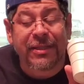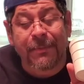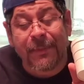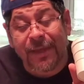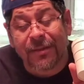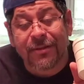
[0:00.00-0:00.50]
The
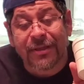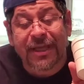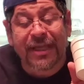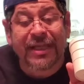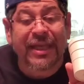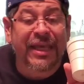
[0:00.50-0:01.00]
male
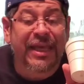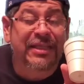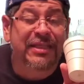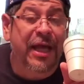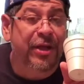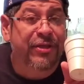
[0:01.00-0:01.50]
get the
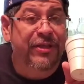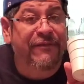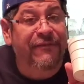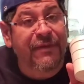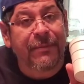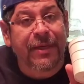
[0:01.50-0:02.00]
eggs out of
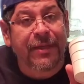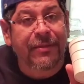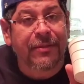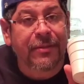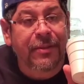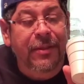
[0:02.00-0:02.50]
the female,
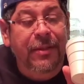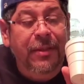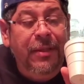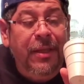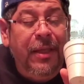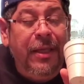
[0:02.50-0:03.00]

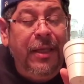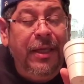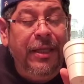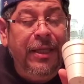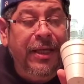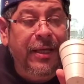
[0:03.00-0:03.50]

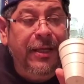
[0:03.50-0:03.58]
and